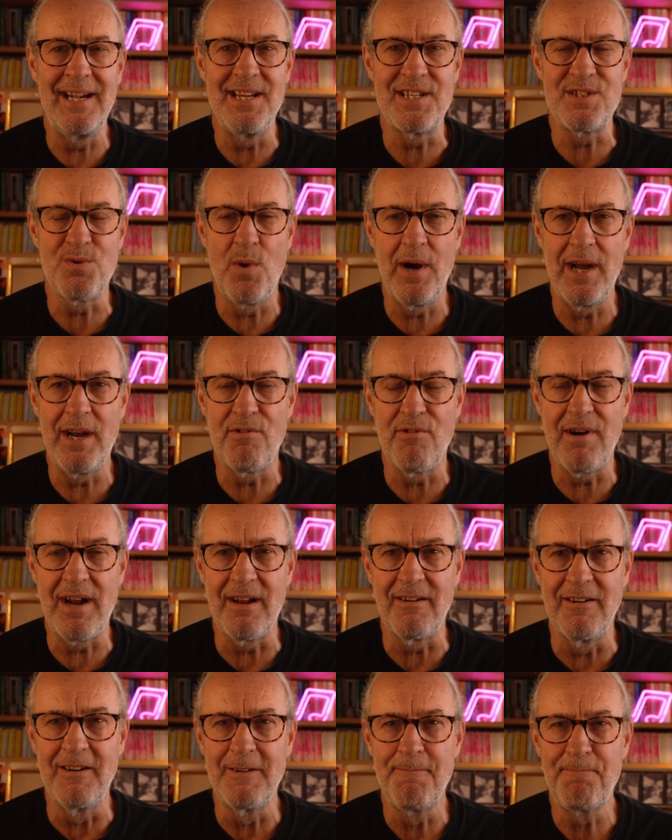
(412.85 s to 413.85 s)
his way
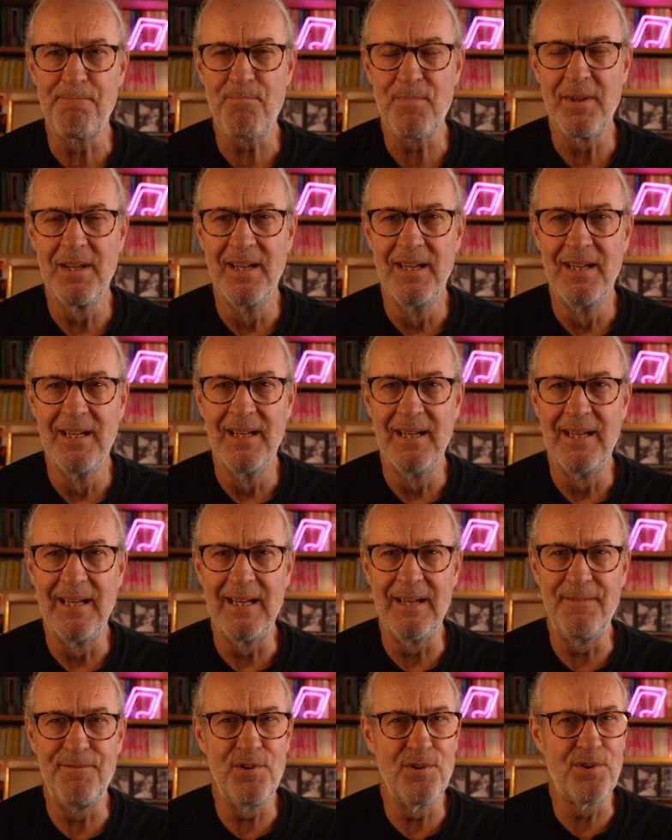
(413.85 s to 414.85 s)
around.
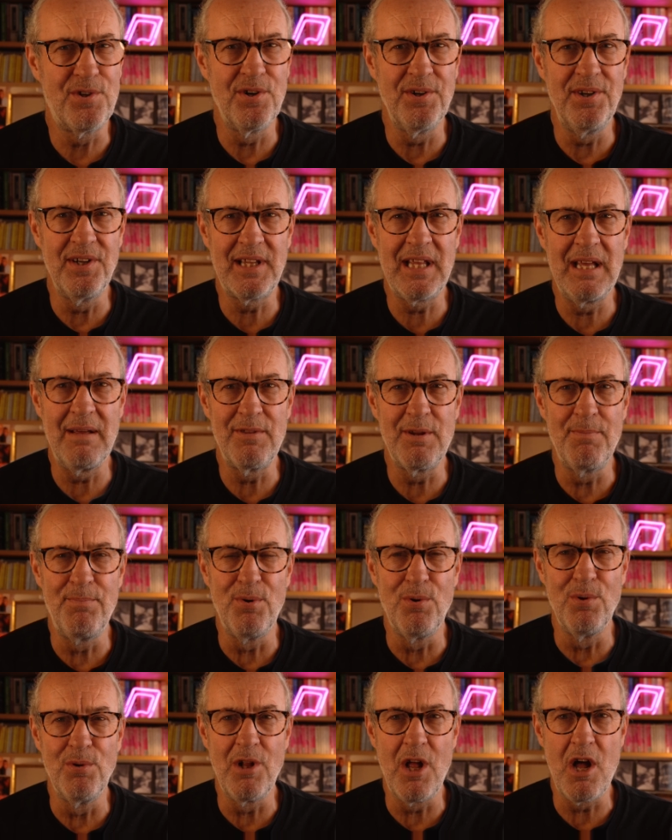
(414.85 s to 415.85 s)
If you couldn't keep the
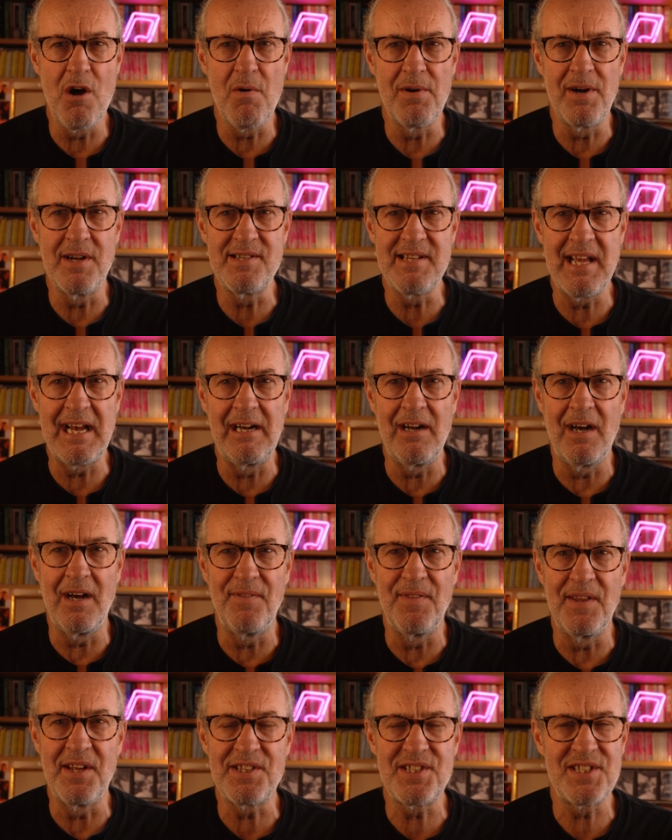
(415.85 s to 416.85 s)
ball low on a day
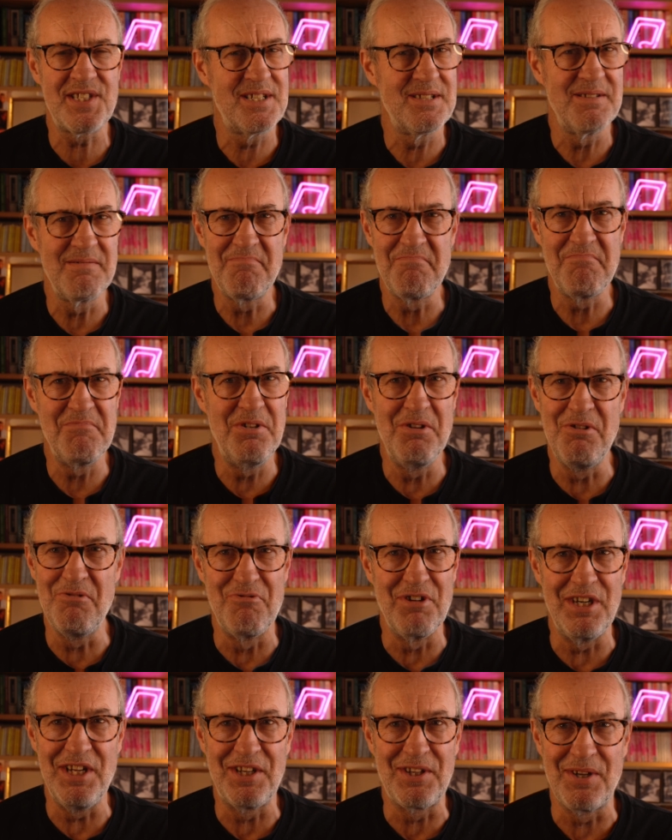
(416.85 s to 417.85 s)
like this, you
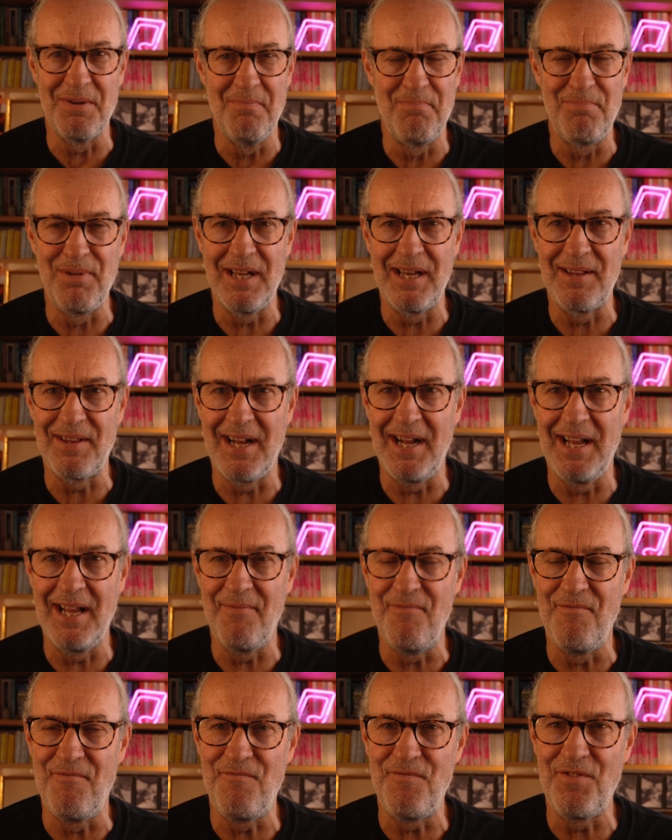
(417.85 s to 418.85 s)
really couldn't play that
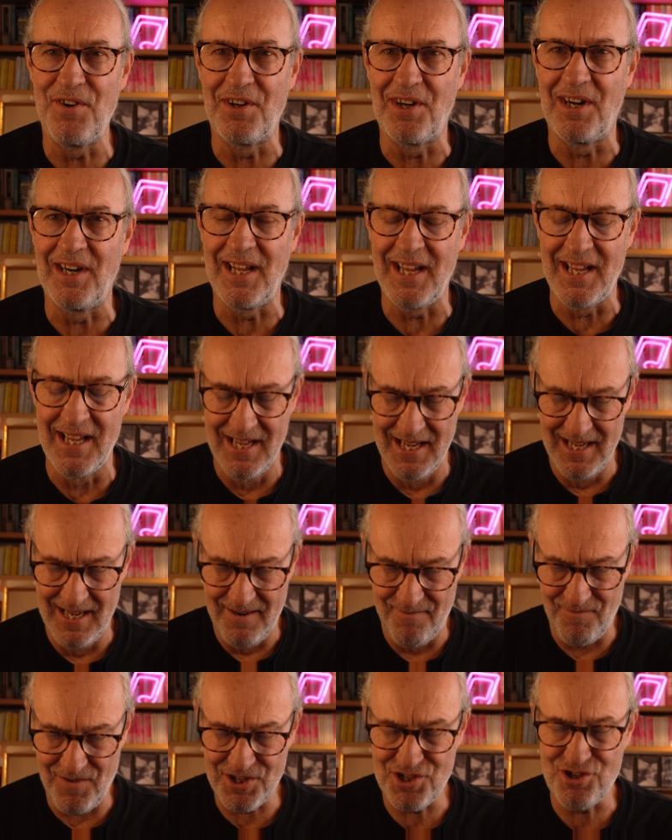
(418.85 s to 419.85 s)
infernally
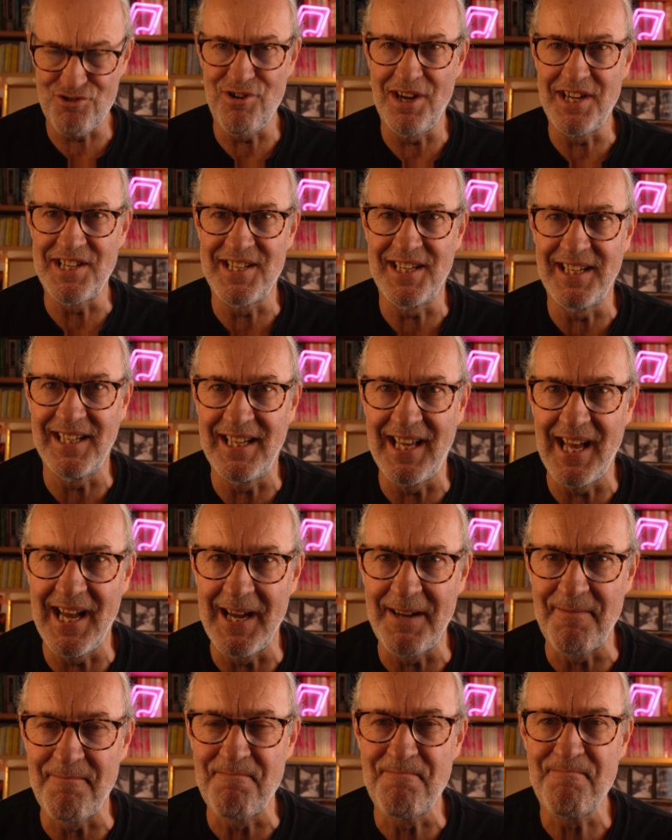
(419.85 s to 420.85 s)
frustrating
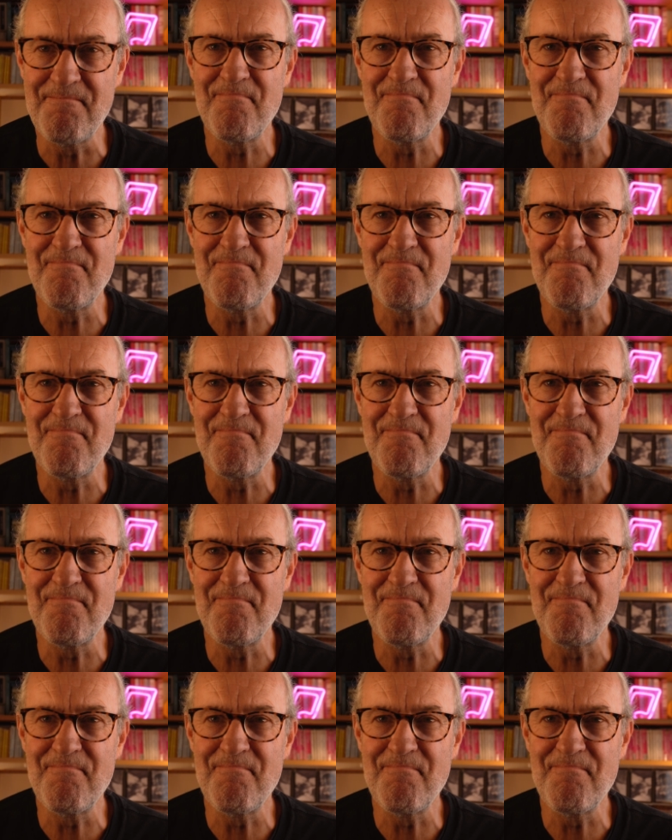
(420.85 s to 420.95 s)
game.